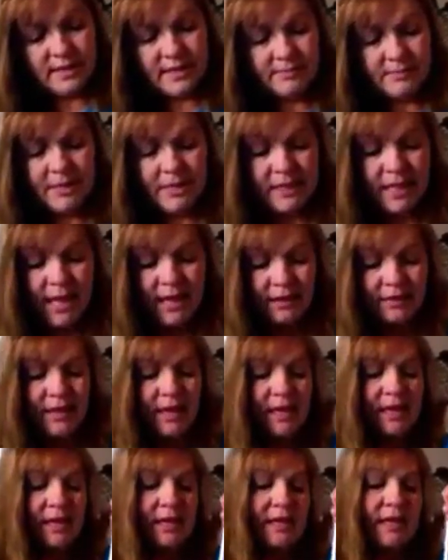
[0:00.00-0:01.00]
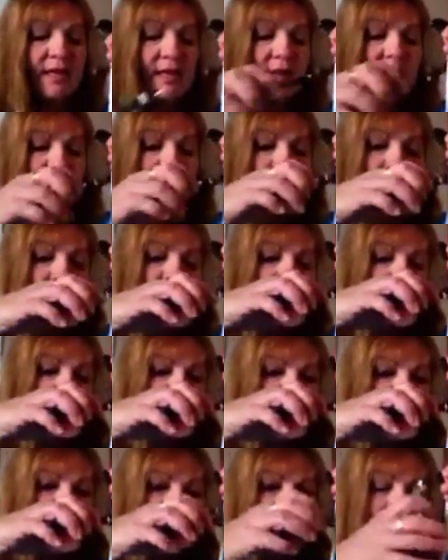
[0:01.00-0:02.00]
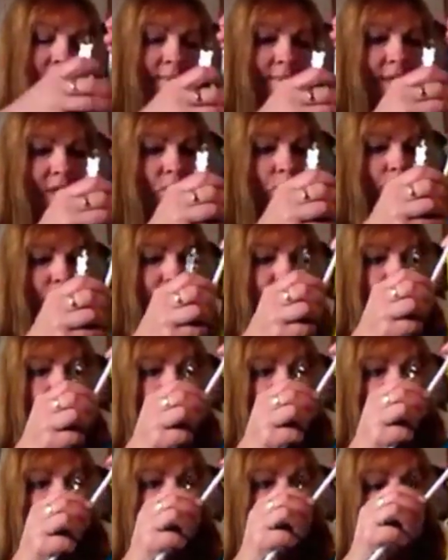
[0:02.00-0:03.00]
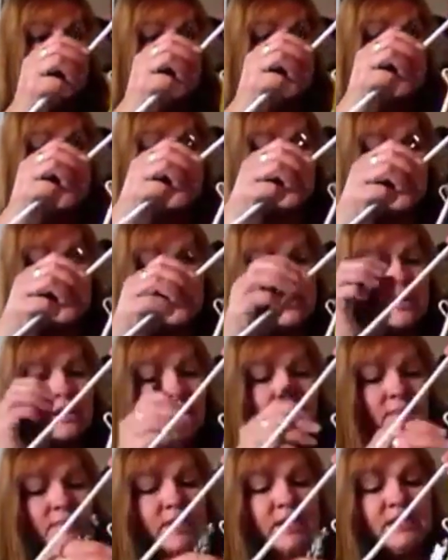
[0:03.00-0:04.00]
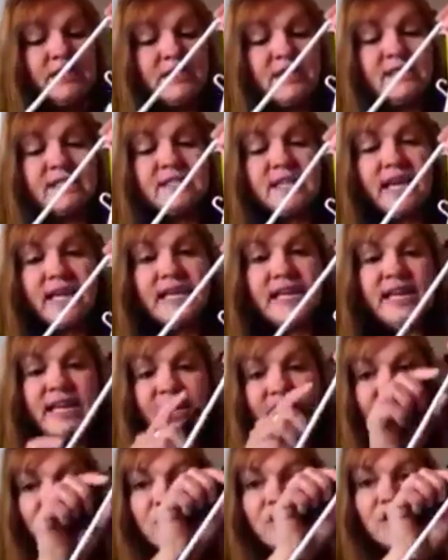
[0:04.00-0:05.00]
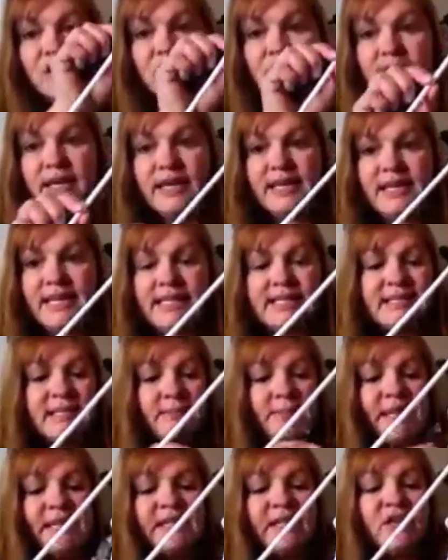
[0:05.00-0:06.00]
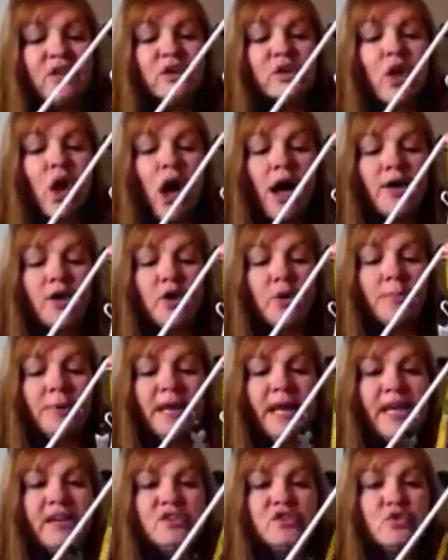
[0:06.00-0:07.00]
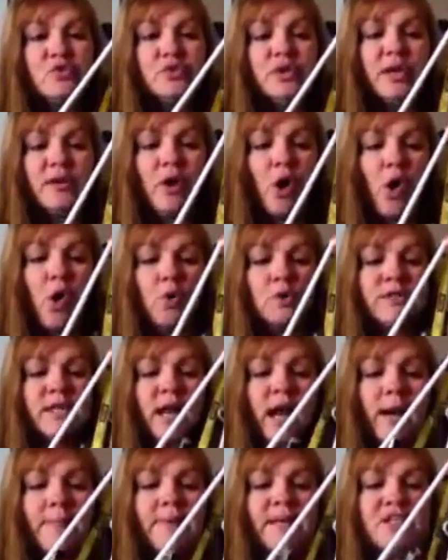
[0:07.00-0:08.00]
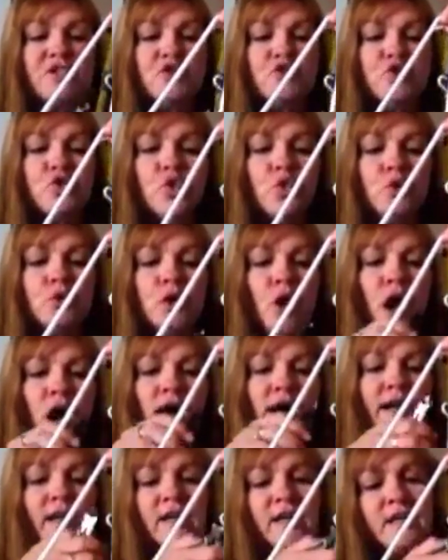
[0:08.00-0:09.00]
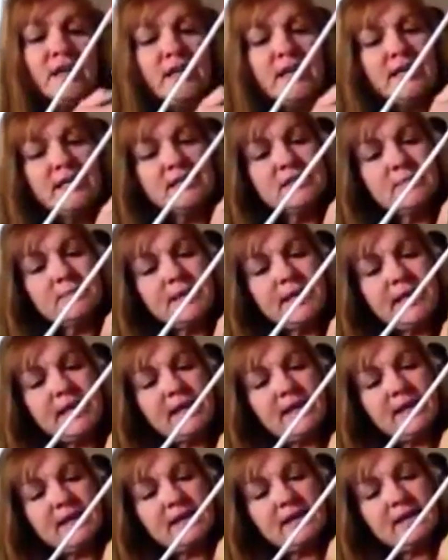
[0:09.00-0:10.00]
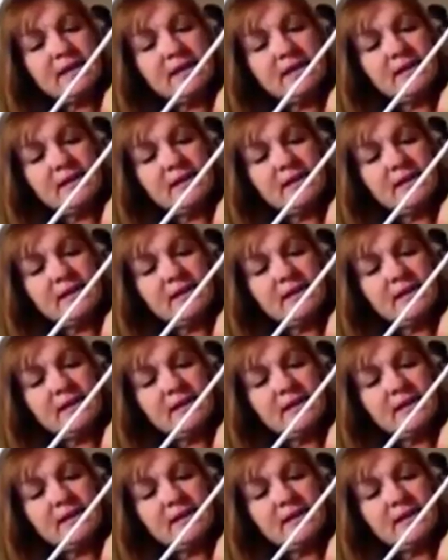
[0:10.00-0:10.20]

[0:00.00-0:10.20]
let me lock that in. Let me, oops, wrong side. Because this side here needs to be a little longer, but as you can hold it up, it's too long to be,